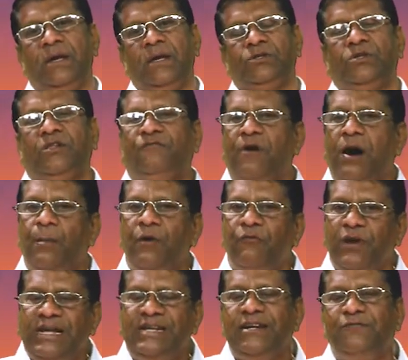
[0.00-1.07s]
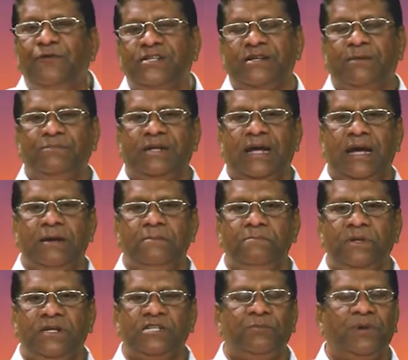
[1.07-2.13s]
So the farmer waited for some time.
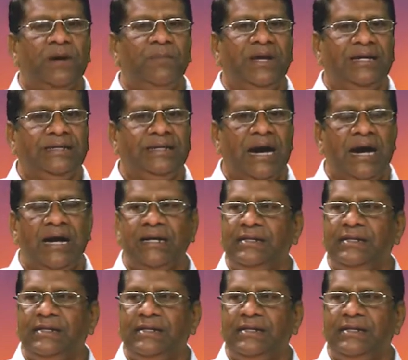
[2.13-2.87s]
It's becoming dark.